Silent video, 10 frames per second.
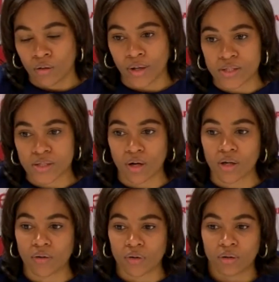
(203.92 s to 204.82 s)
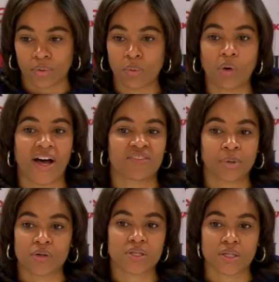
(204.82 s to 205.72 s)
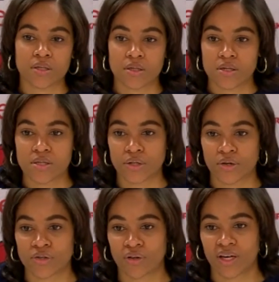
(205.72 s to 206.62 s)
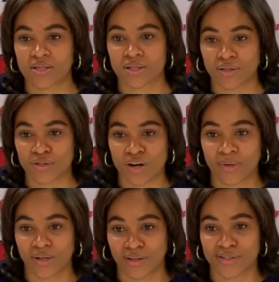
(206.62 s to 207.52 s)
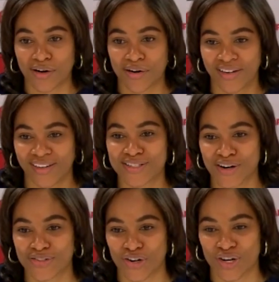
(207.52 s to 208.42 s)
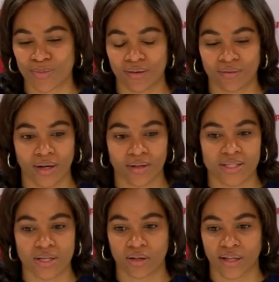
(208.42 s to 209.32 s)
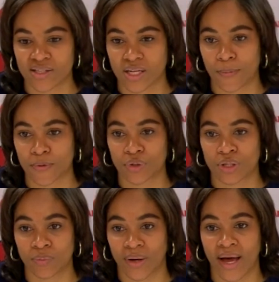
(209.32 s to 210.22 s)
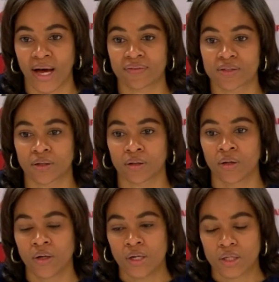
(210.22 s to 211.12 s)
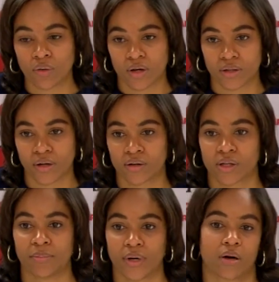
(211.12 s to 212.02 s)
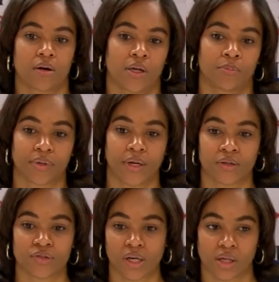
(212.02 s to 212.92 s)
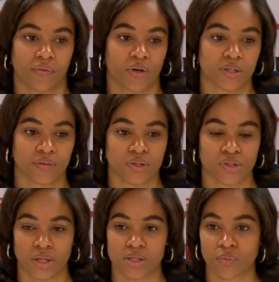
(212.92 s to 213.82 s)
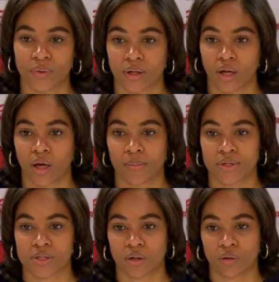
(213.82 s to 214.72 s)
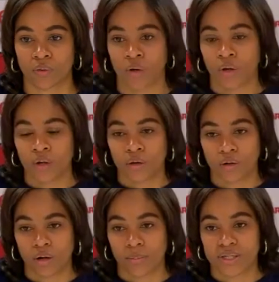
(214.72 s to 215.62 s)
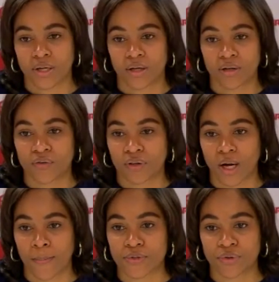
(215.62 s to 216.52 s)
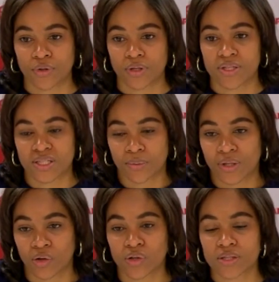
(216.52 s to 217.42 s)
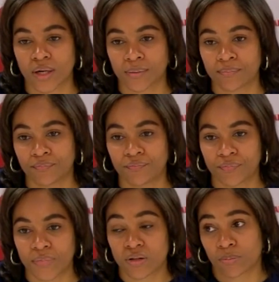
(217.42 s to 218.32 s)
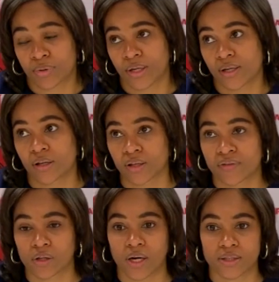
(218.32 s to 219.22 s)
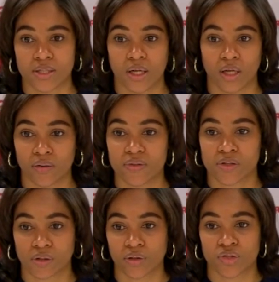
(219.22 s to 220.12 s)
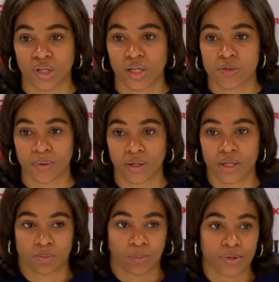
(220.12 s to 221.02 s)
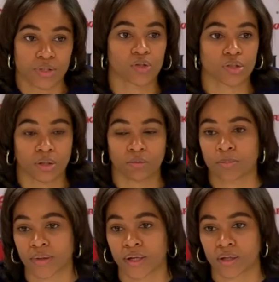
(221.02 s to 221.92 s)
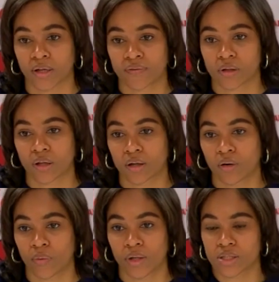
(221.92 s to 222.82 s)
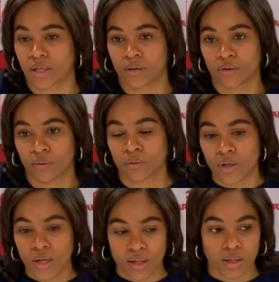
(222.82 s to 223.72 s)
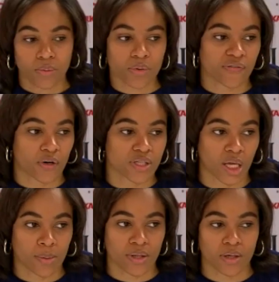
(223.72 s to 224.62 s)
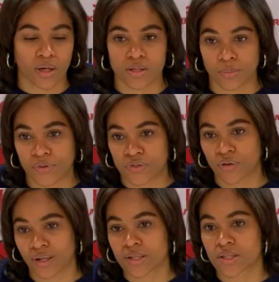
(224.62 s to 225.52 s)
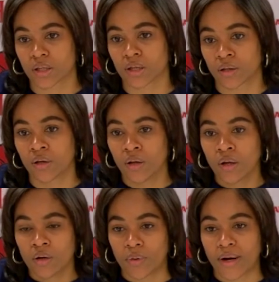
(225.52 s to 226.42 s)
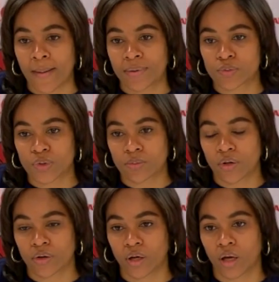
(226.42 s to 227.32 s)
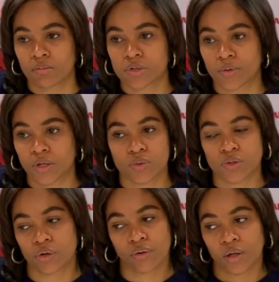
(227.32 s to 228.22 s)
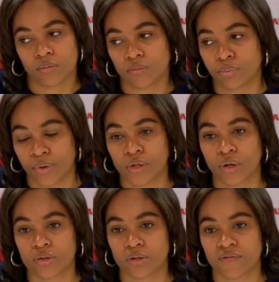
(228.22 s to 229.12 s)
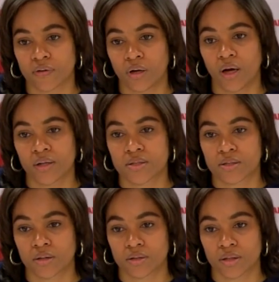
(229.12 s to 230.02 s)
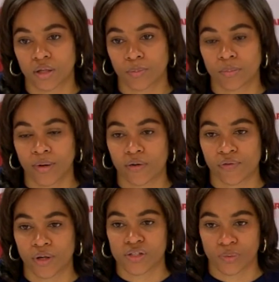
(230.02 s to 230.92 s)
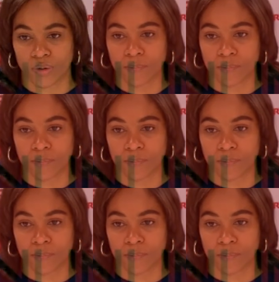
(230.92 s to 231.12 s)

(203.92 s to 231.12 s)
Right. So we won't have postseason this year. So the SEC tournament is our tournament, right? That's our last opportunity we have to go out there and get better and play and try to give ourselves a chance to win a game. And so, you know, I'm excited for the opportunity to see what that looks like. I thought playing at 11 o'clock today gives us a good chance because we potentially will play at 11 o'clock on Wednesday. You know, I think we're the first game of the day, so we still got to see what happens with some other games. But this was a great precursor for us to get prepared for next week.